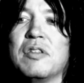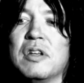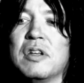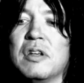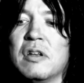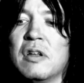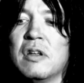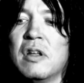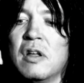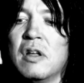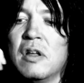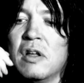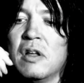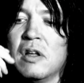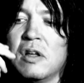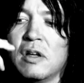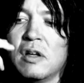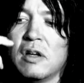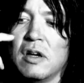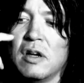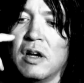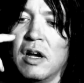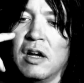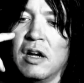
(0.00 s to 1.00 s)
And
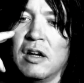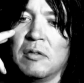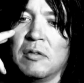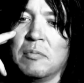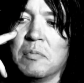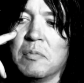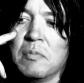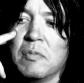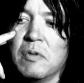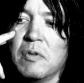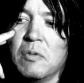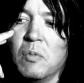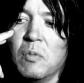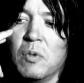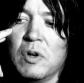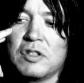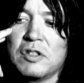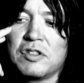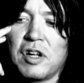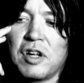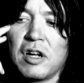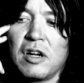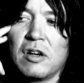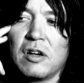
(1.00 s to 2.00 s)

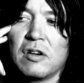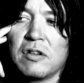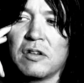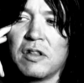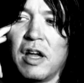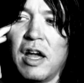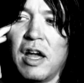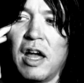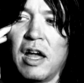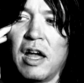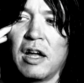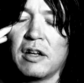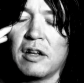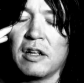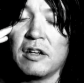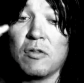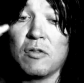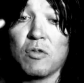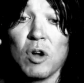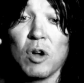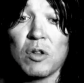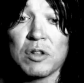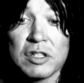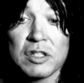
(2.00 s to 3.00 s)
once I heard that, and the
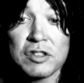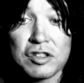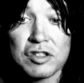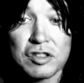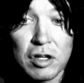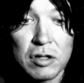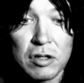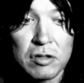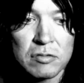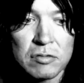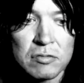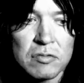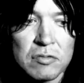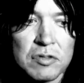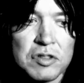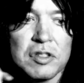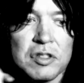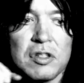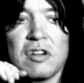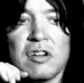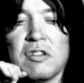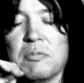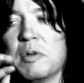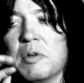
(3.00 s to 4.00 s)
Rolling Stones, you
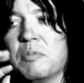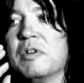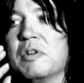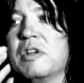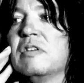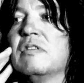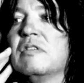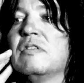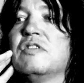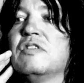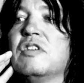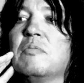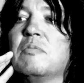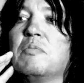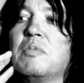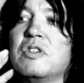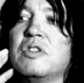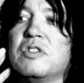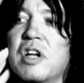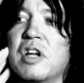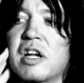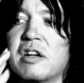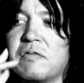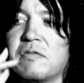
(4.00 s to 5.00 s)
know, I remember hearing
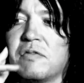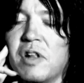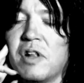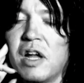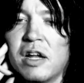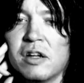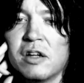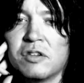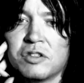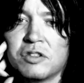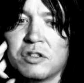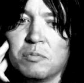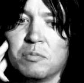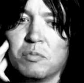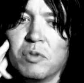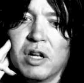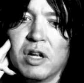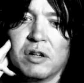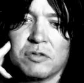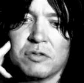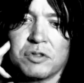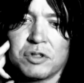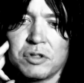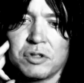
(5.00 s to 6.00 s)
Jumpin' Jack Flash and
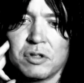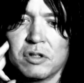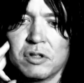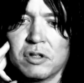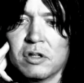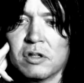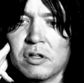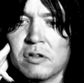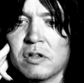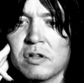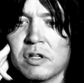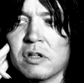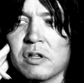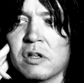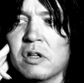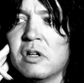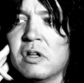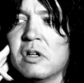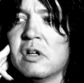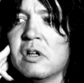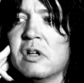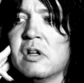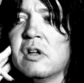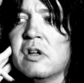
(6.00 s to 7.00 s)
Brown Sugar. And,
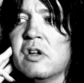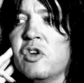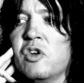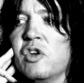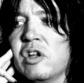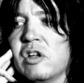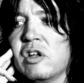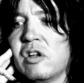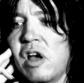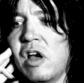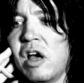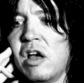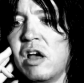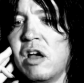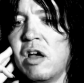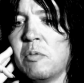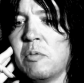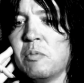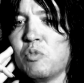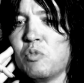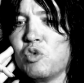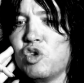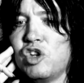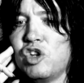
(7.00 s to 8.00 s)

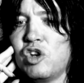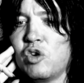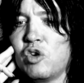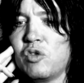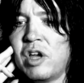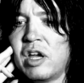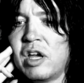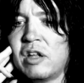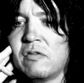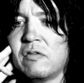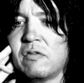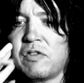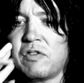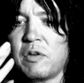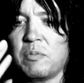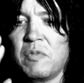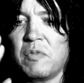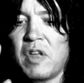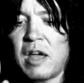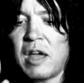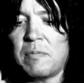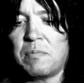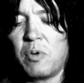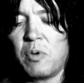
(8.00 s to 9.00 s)
you know, that from
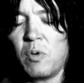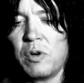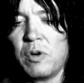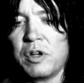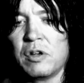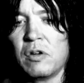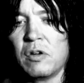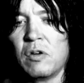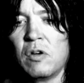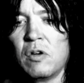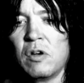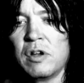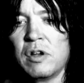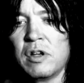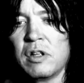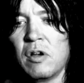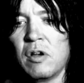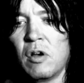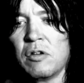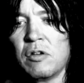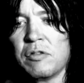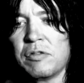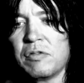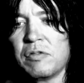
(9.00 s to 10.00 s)
that point on,
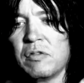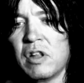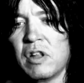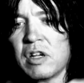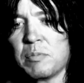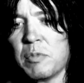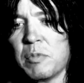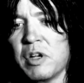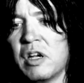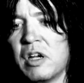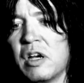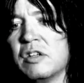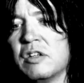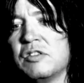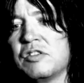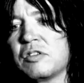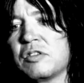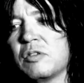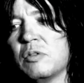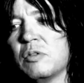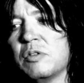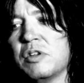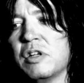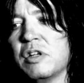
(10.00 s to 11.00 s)
and all through like my high
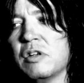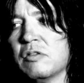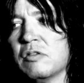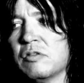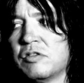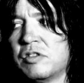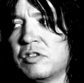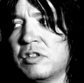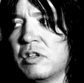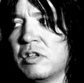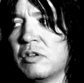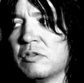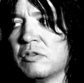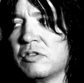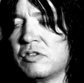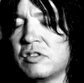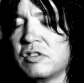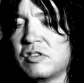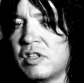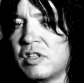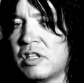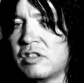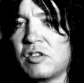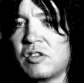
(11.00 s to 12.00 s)
school years, you know, it's
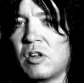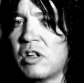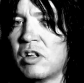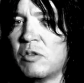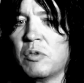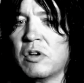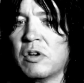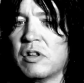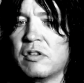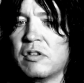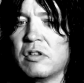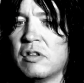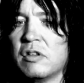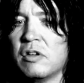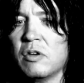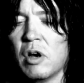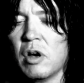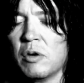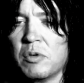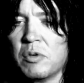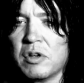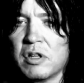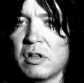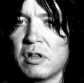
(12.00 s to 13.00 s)
just that's all I wanted to do.
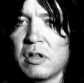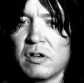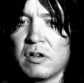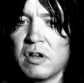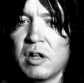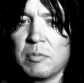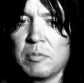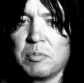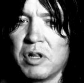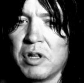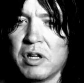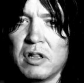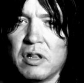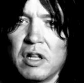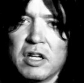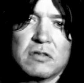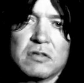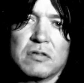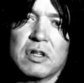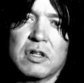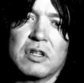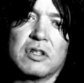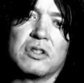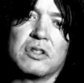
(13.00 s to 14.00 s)
I wanted to learn how to play
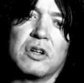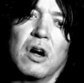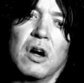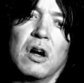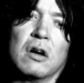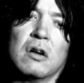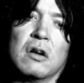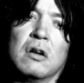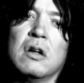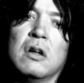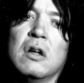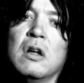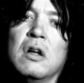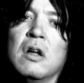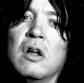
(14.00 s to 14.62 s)
electric guitar.